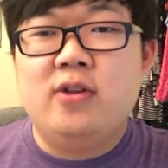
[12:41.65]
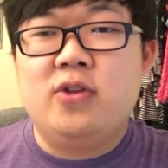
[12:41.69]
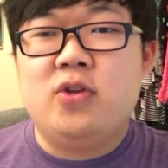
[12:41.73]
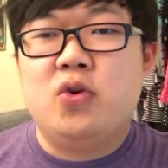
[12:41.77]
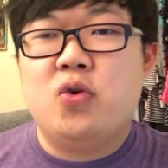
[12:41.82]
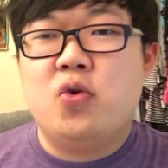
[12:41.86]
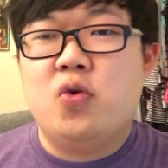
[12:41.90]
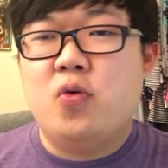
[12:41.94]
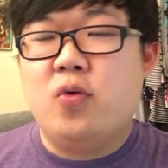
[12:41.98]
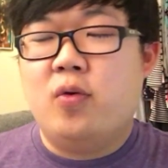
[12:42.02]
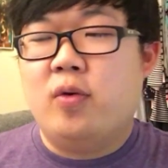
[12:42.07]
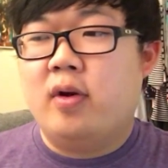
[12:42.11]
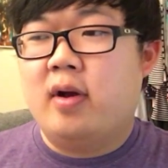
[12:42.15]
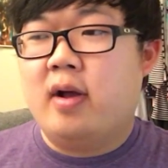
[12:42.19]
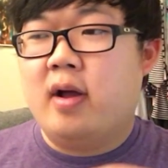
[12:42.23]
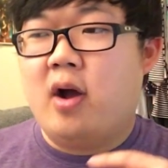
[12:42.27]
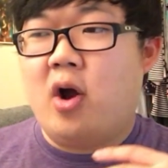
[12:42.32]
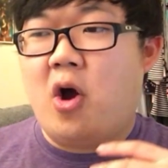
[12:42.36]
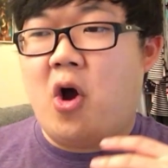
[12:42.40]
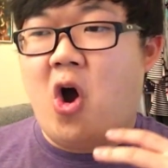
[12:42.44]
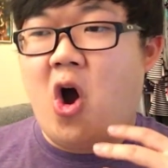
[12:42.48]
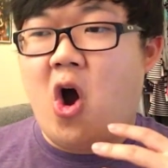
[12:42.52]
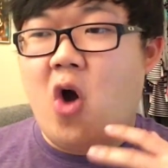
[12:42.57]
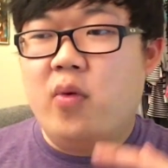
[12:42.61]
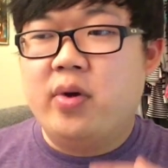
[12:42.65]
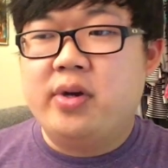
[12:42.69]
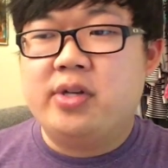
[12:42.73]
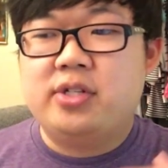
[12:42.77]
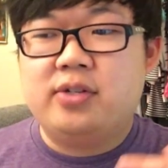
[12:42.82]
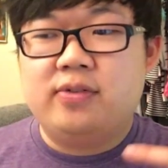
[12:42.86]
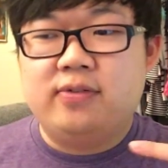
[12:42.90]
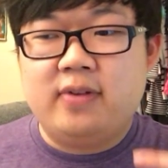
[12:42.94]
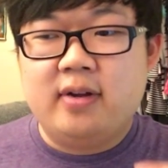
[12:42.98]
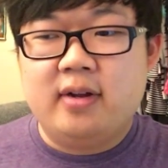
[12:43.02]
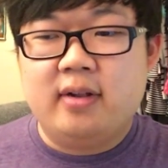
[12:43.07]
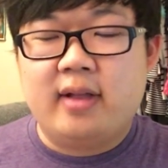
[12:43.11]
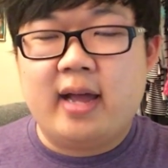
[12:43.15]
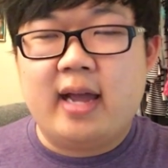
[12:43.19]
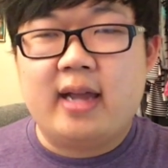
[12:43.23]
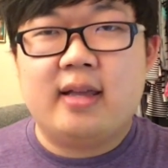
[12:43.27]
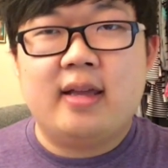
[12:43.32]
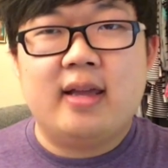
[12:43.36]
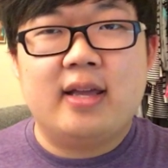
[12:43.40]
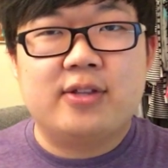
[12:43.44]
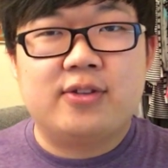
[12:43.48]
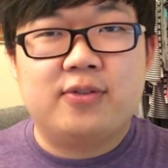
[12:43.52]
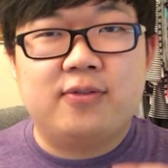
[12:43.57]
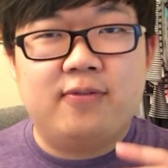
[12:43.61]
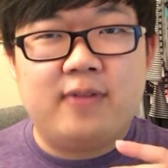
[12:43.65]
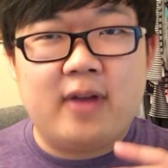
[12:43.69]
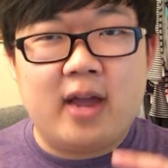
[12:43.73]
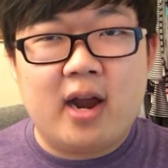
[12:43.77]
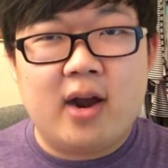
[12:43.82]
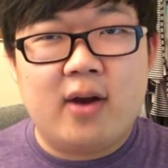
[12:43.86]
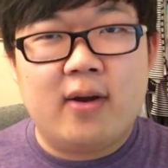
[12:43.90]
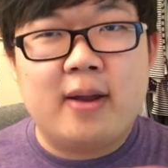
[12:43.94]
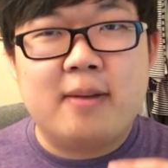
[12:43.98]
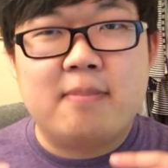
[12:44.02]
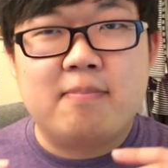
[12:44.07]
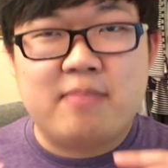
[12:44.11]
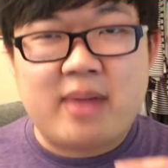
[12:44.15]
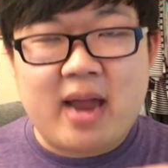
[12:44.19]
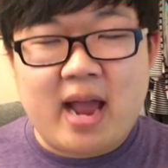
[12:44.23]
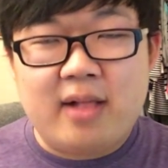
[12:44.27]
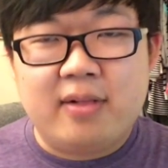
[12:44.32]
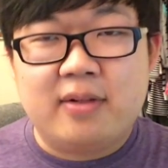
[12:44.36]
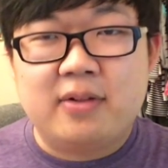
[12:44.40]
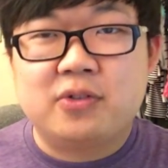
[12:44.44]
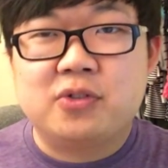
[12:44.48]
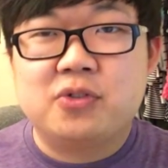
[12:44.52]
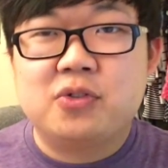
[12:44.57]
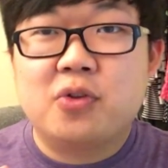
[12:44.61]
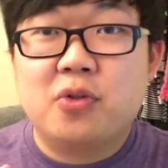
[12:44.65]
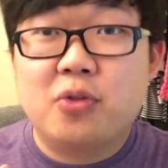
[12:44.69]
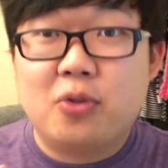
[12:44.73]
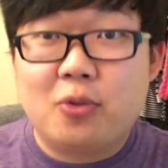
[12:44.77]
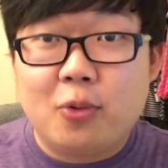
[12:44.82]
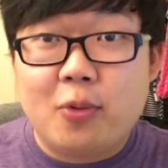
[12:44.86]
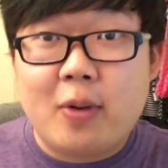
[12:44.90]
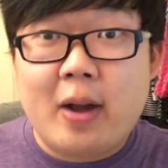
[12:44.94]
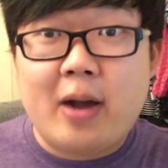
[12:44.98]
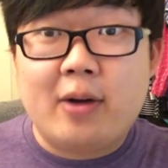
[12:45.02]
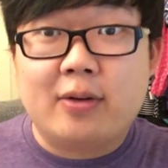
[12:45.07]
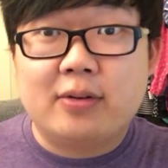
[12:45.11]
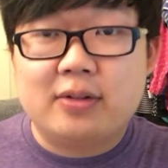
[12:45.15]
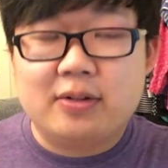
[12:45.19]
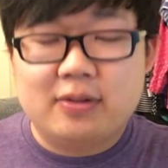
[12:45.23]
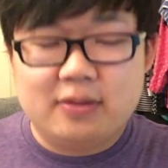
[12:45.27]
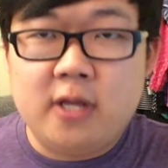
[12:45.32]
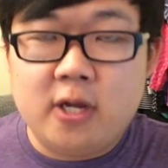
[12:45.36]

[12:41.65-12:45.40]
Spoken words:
You always feel like it's fair and balanced throughout.